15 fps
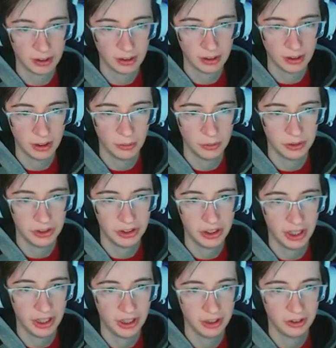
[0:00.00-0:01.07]
Oh, we're just
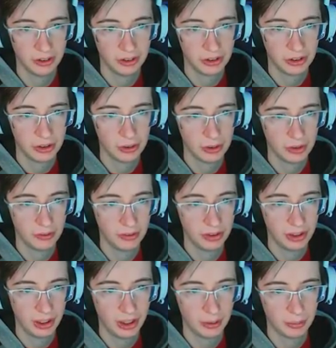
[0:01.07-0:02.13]
taking a little snow off the top.